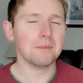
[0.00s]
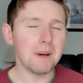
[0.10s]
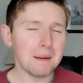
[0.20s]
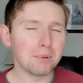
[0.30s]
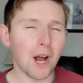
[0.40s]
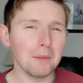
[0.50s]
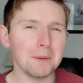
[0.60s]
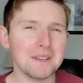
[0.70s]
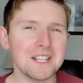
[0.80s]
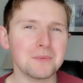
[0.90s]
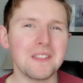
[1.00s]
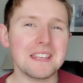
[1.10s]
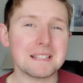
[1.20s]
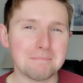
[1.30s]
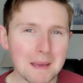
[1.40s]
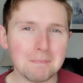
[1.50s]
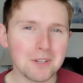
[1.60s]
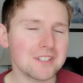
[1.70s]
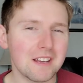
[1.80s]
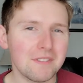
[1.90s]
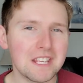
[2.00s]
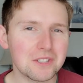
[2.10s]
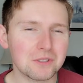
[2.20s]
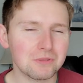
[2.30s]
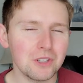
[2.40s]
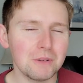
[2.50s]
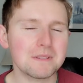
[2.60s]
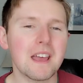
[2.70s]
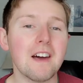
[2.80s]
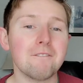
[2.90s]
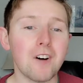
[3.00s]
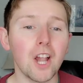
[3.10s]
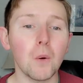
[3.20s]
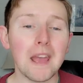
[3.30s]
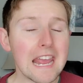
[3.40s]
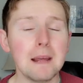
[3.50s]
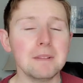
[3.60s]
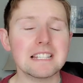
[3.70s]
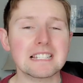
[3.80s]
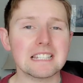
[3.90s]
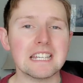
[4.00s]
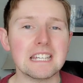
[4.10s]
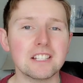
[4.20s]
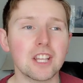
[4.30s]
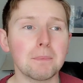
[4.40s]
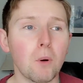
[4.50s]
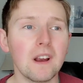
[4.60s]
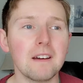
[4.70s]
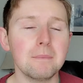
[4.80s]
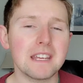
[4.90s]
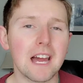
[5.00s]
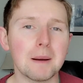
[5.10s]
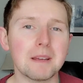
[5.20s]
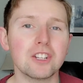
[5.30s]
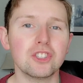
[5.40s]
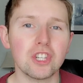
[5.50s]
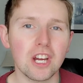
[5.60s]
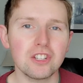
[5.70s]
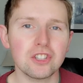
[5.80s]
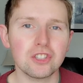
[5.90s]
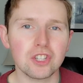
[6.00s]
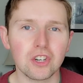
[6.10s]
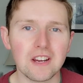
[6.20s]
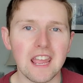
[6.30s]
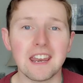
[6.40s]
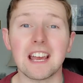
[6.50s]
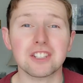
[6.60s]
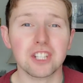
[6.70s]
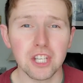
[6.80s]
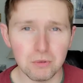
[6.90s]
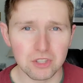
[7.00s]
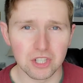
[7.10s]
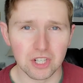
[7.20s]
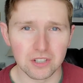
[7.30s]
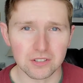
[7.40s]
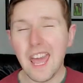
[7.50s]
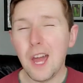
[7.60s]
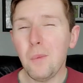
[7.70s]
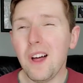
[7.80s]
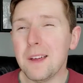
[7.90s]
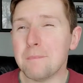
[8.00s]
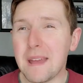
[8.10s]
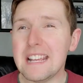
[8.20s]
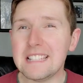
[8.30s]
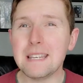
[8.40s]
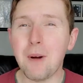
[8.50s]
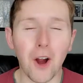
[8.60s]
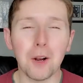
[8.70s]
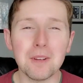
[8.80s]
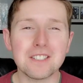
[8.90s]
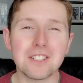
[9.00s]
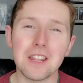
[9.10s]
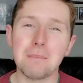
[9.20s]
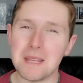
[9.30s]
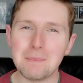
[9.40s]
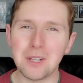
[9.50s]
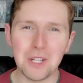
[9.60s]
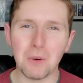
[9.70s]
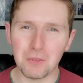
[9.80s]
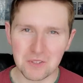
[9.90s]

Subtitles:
My problem is when these members of these groups follow aimlessly to the point of becoming judge, jury, and executioner. And while it may seem harmless to the people who are